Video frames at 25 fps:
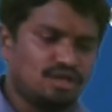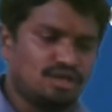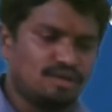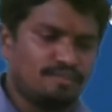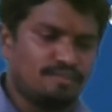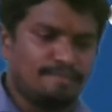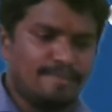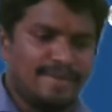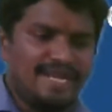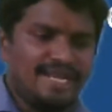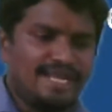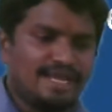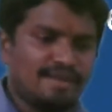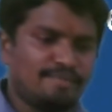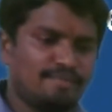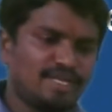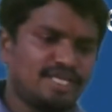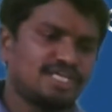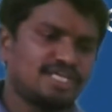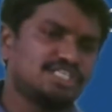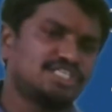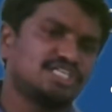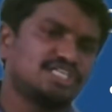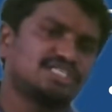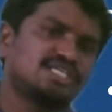many
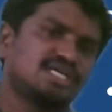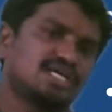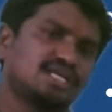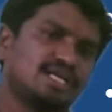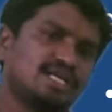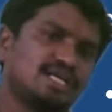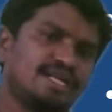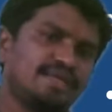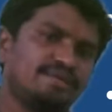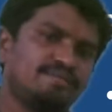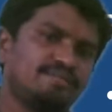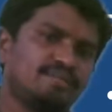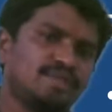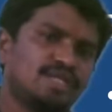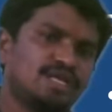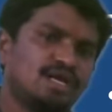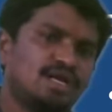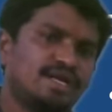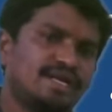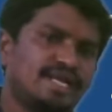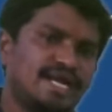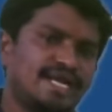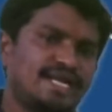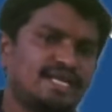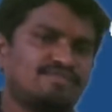applications are running,
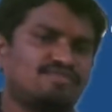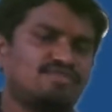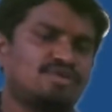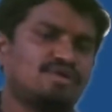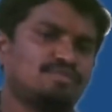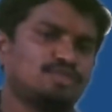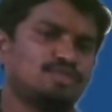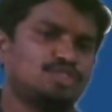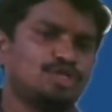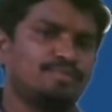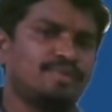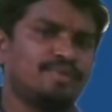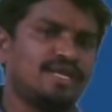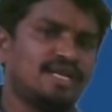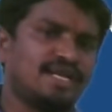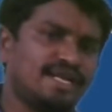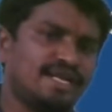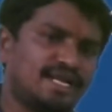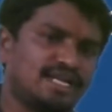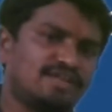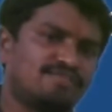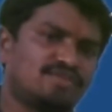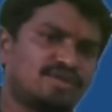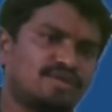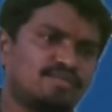data from Gmail,
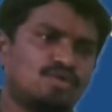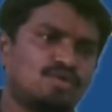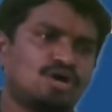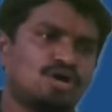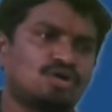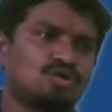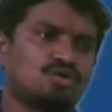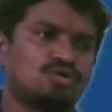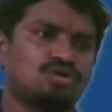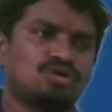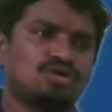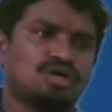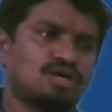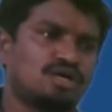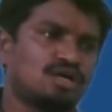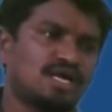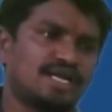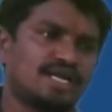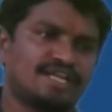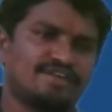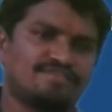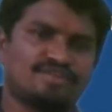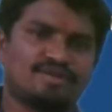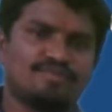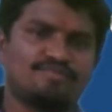data from Output, or
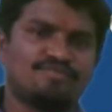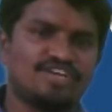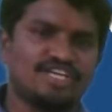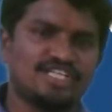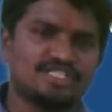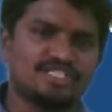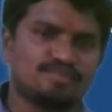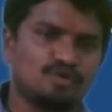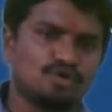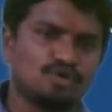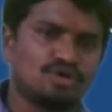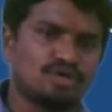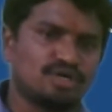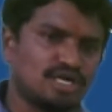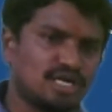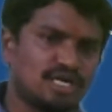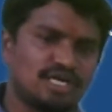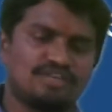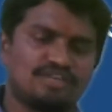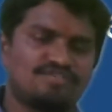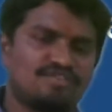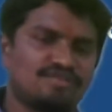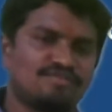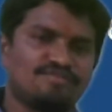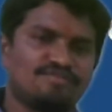data from Facebook,
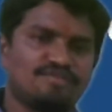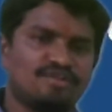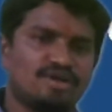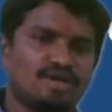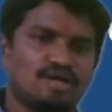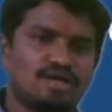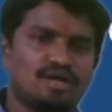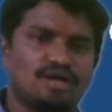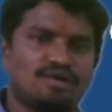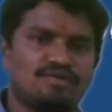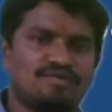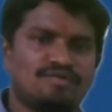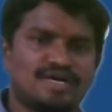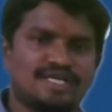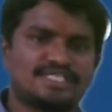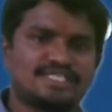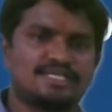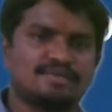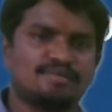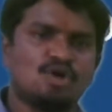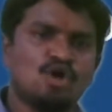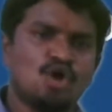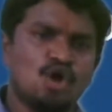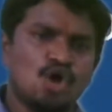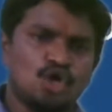data from
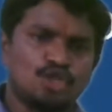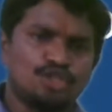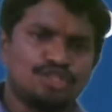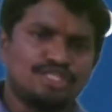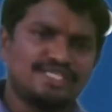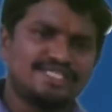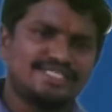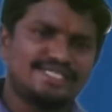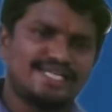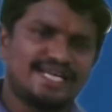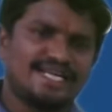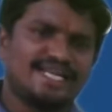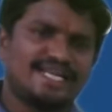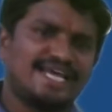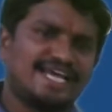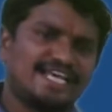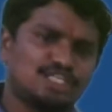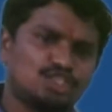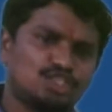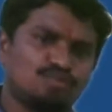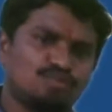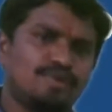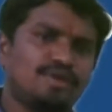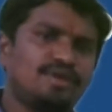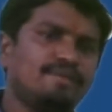WhatsApp. This data has
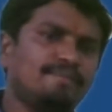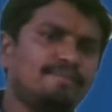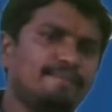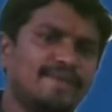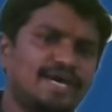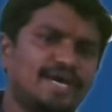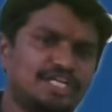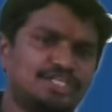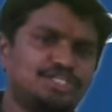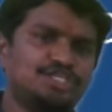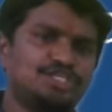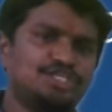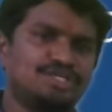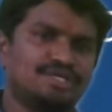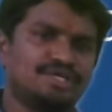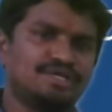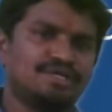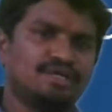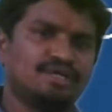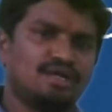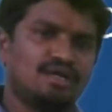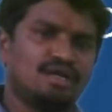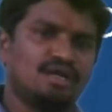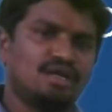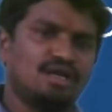to be merged,
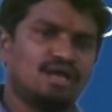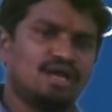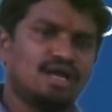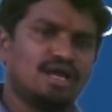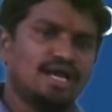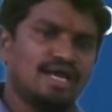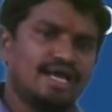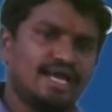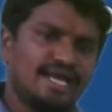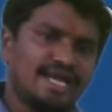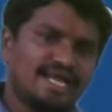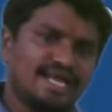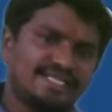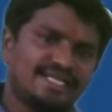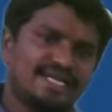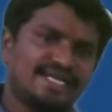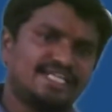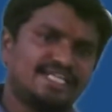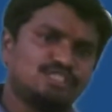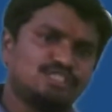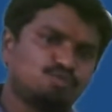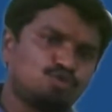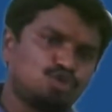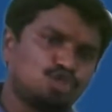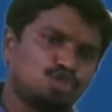and that
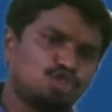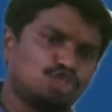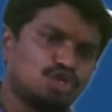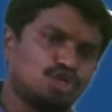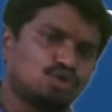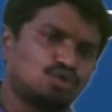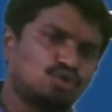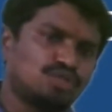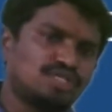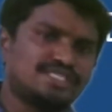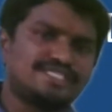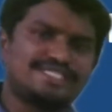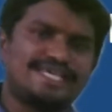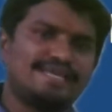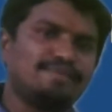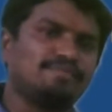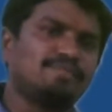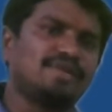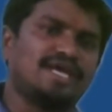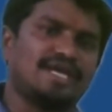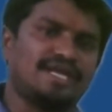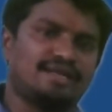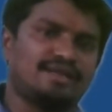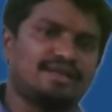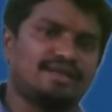is pushed onto the same
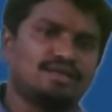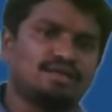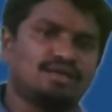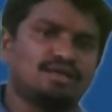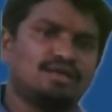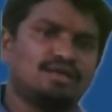line.